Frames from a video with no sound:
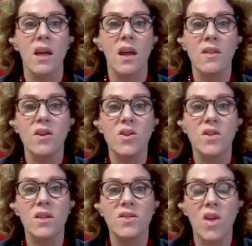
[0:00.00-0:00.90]
And
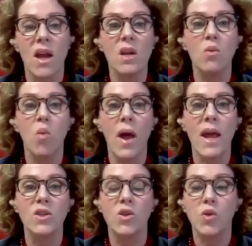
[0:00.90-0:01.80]
is there any
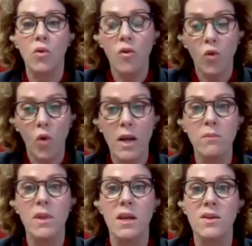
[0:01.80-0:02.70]
way to
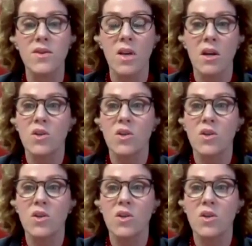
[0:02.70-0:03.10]
frame this